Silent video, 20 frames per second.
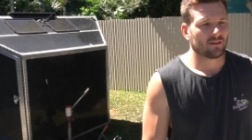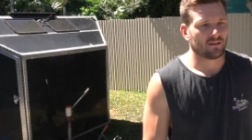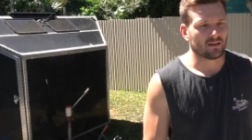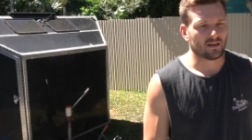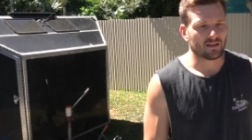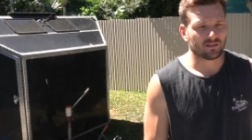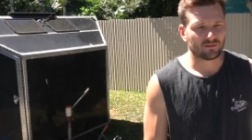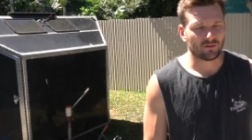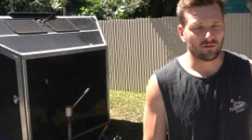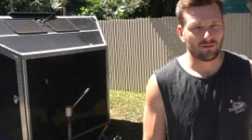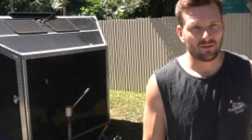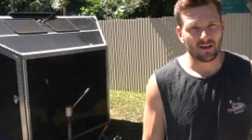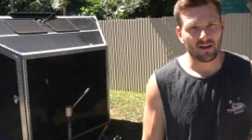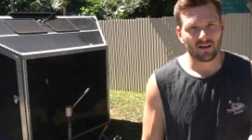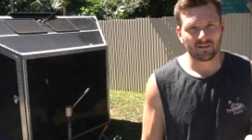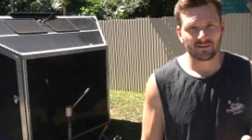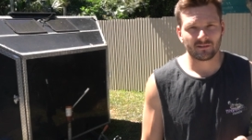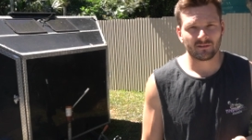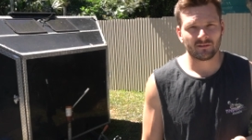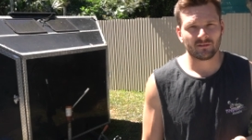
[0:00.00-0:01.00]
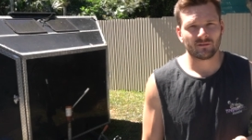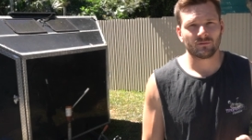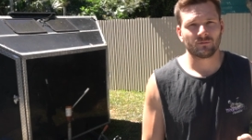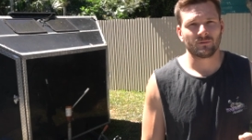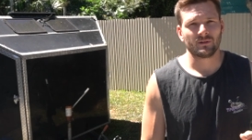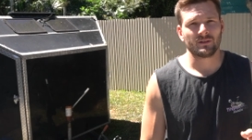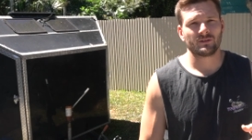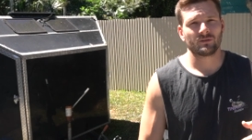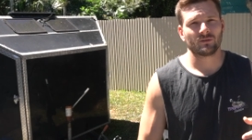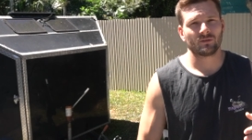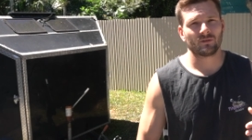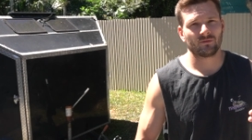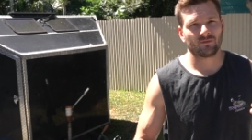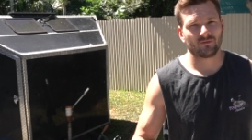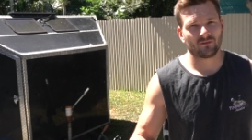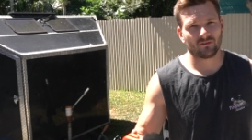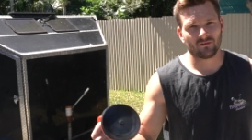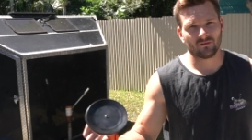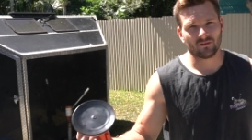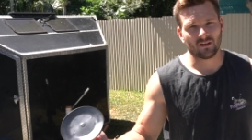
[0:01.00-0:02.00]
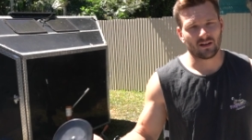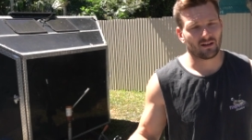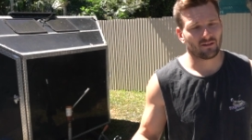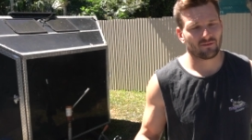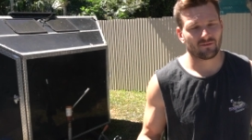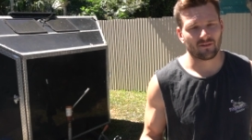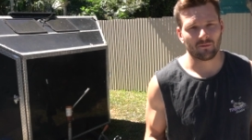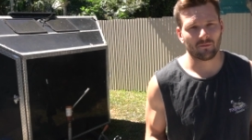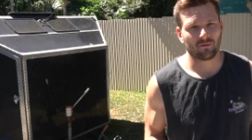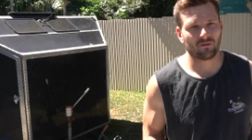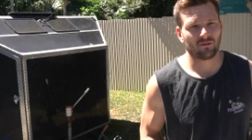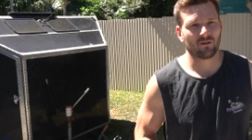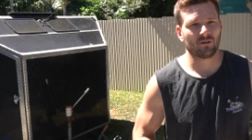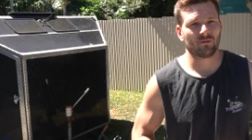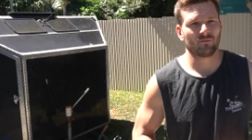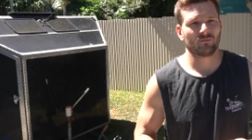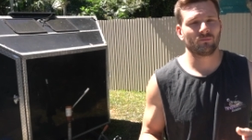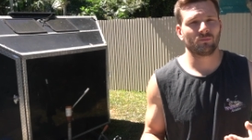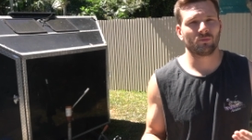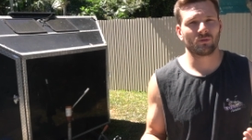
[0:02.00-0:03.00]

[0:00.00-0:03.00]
The S2000, we sort of had our fun with it,